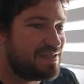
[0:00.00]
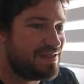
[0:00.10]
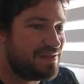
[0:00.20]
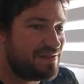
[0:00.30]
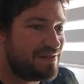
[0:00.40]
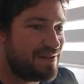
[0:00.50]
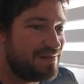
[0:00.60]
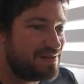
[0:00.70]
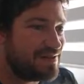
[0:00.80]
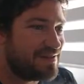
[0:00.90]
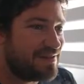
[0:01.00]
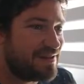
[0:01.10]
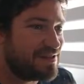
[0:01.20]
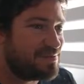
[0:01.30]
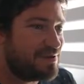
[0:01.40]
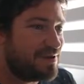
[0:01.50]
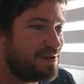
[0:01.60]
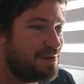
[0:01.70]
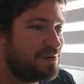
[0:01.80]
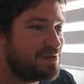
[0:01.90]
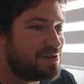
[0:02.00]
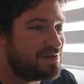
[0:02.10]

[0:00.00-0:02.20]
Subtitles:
little thing, which I think is pretty cool. So